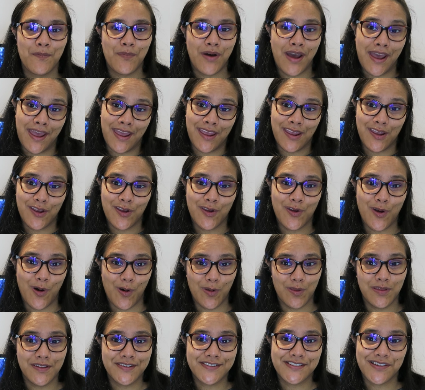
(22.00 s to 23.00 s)
my
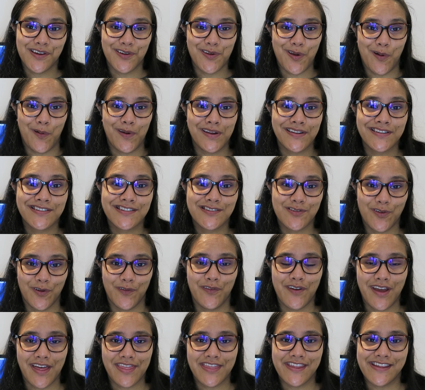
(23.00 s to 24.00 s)
goals are going so
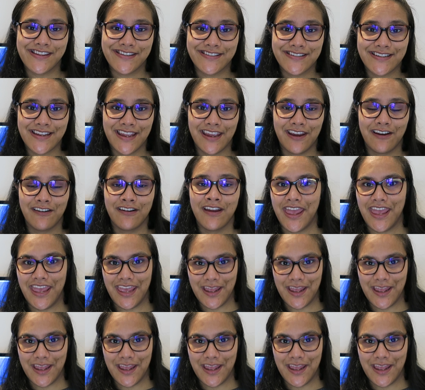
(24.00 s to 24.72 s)
far this year.